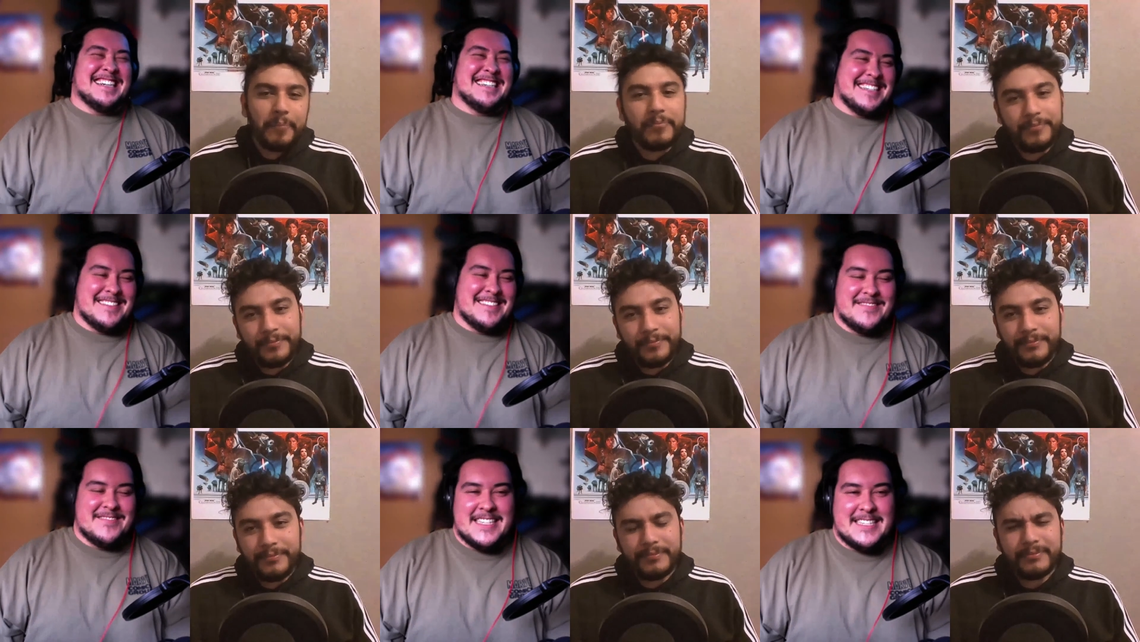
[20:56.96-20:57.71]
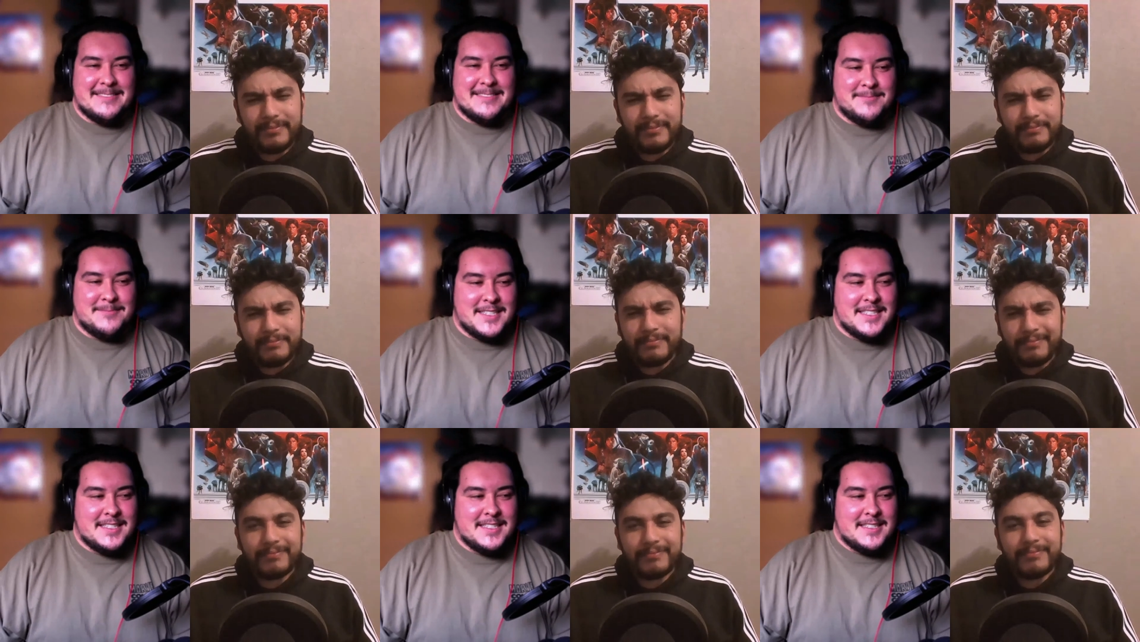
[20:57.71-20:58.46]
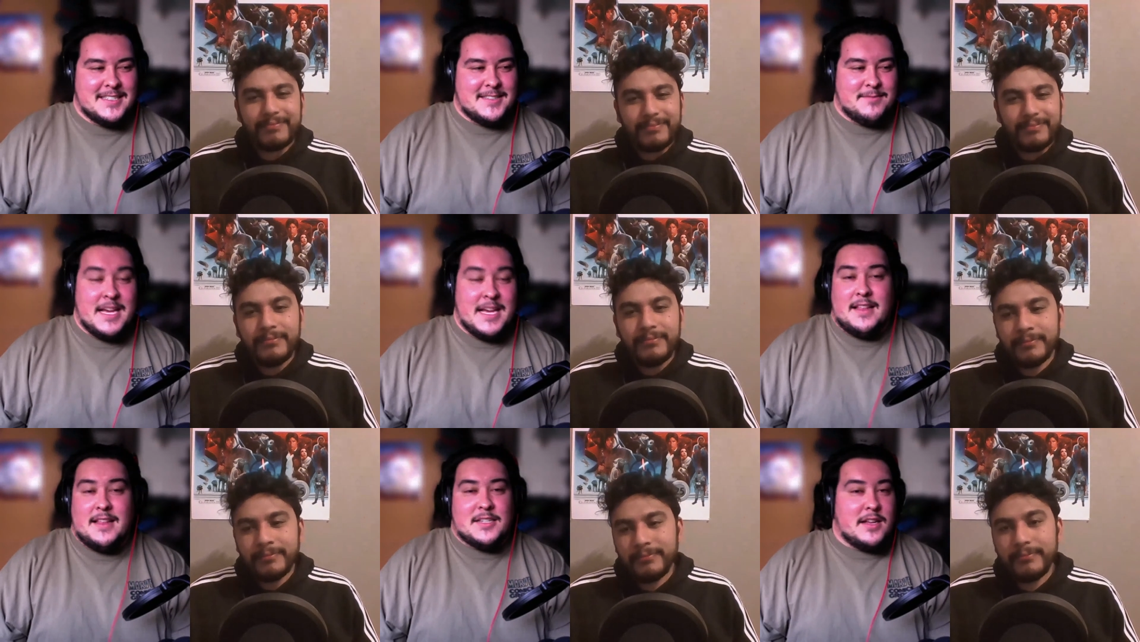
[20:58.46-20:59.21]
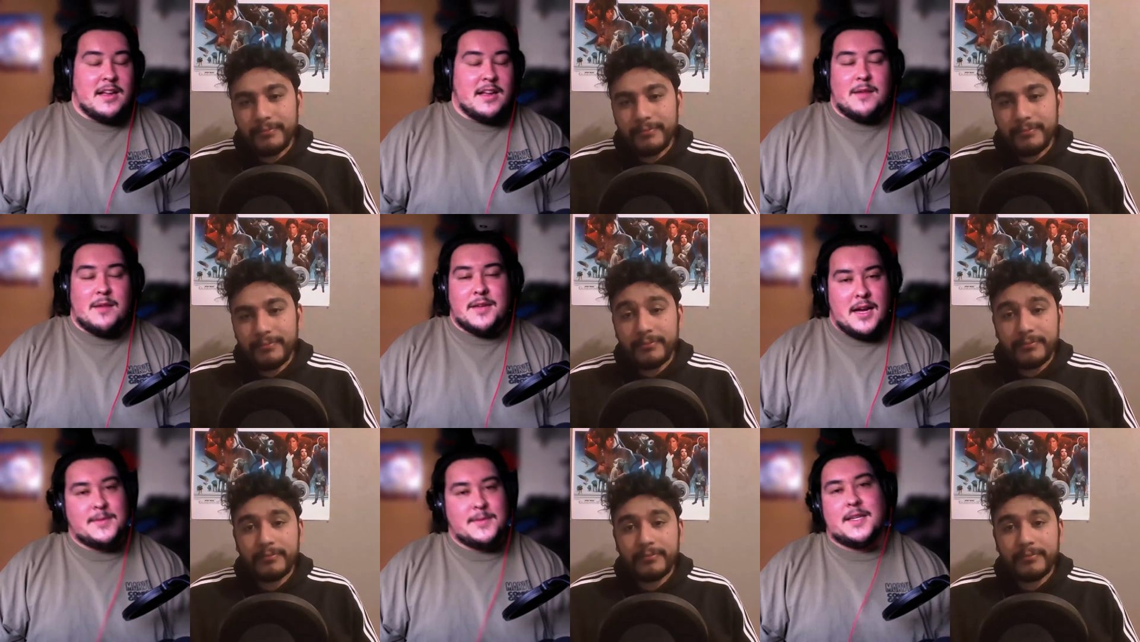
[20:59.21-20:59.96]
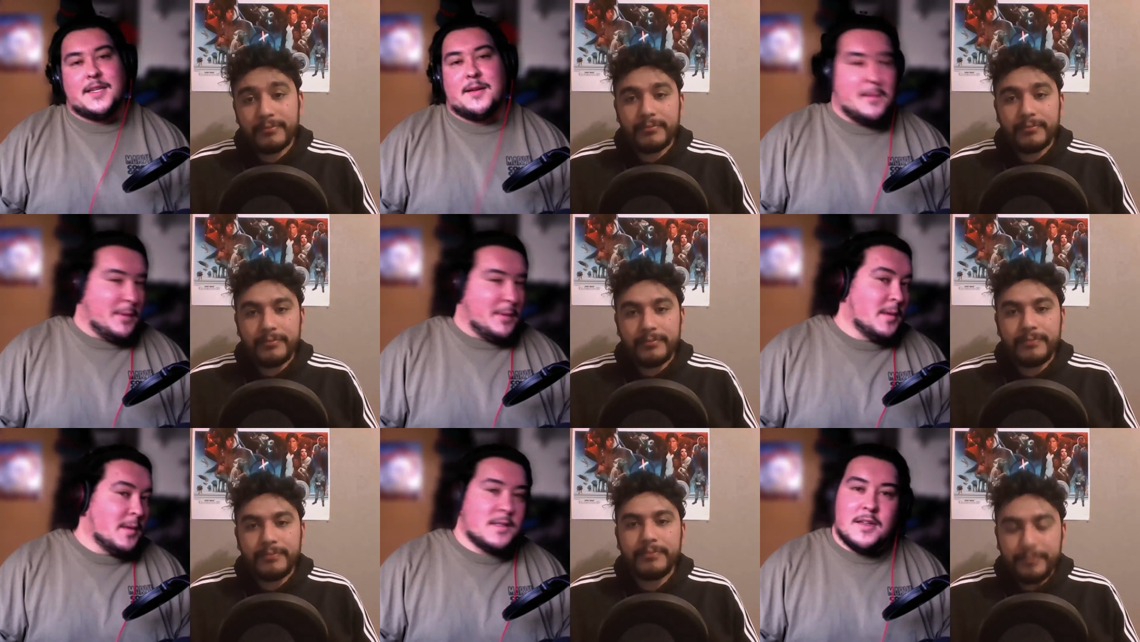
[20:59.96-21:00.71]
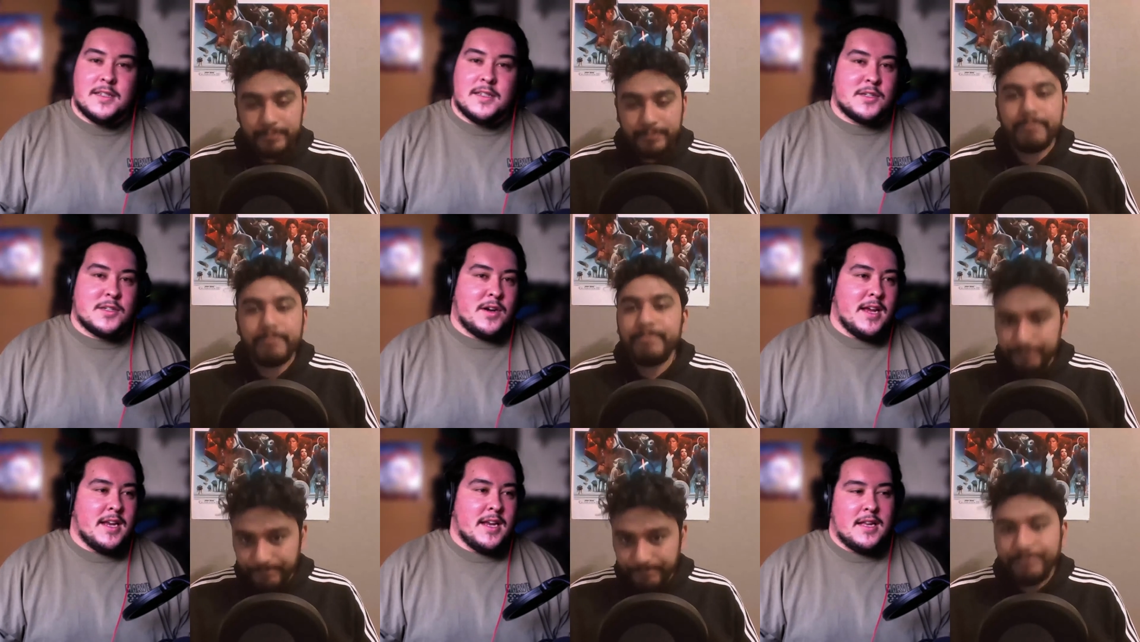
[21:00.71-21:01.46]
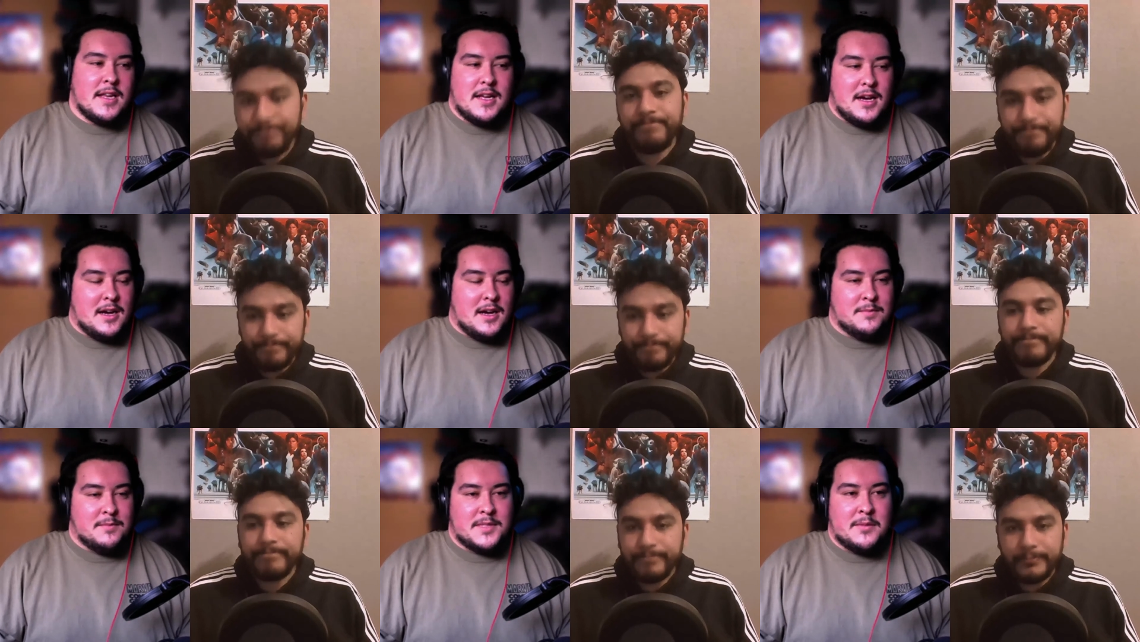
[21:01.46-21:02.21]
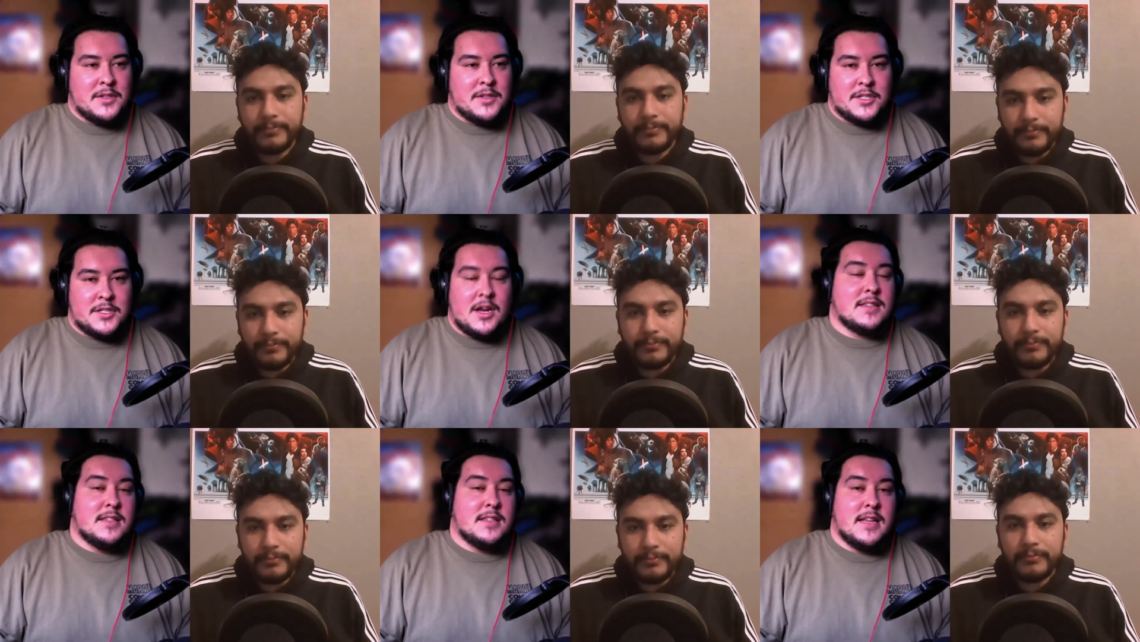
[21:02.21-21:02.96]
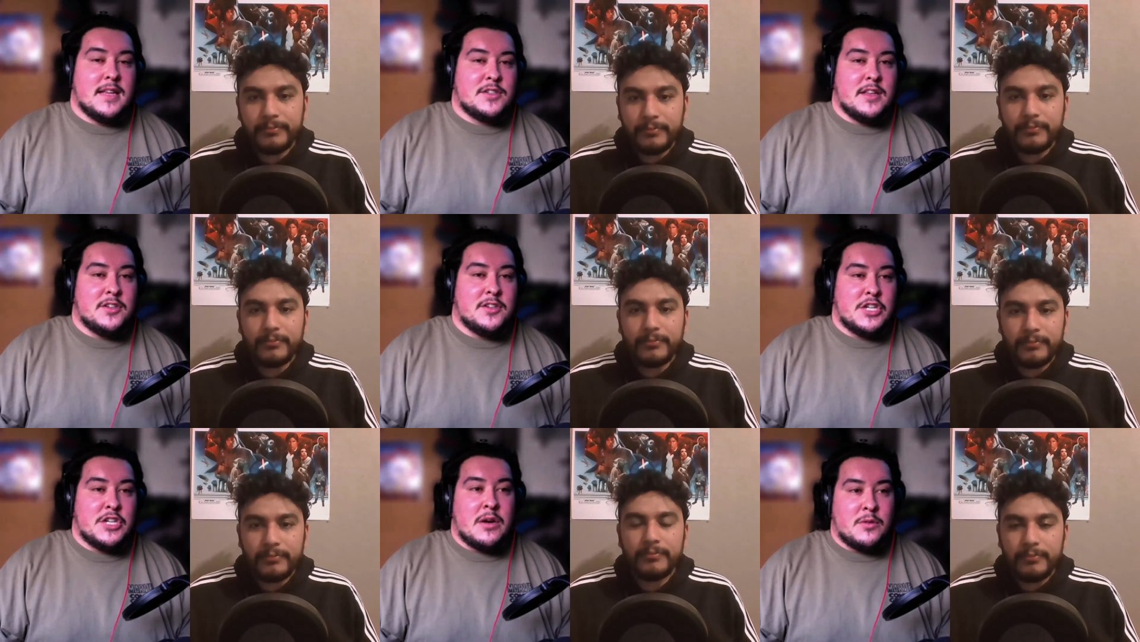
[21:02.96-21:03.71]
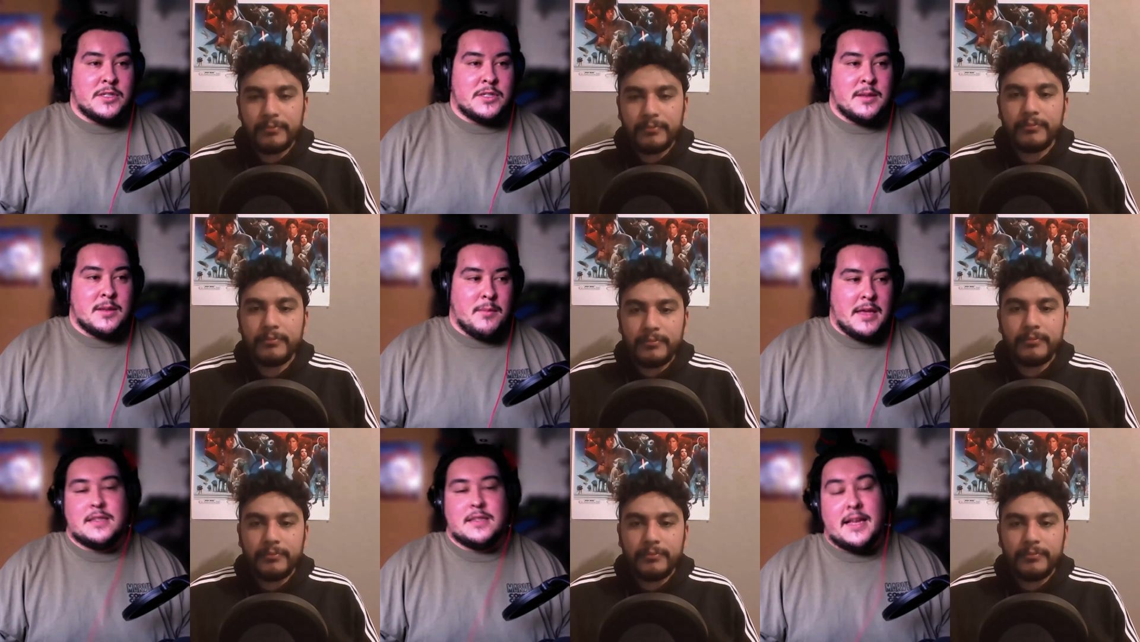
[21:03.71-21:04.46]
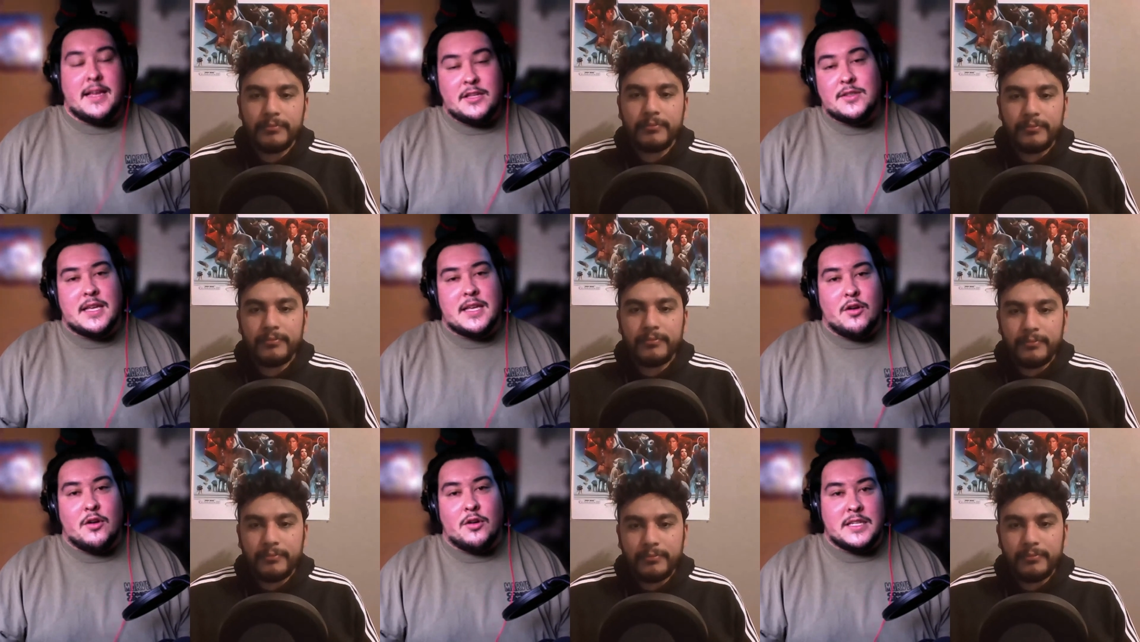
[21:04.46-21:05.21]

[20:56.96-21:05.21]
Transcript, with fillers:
Speaker 1: Oh man, but yeah, that trailer got me hyped up. The poster looks great. Some of those shots in that trailer in general were just amazing. Like you said, the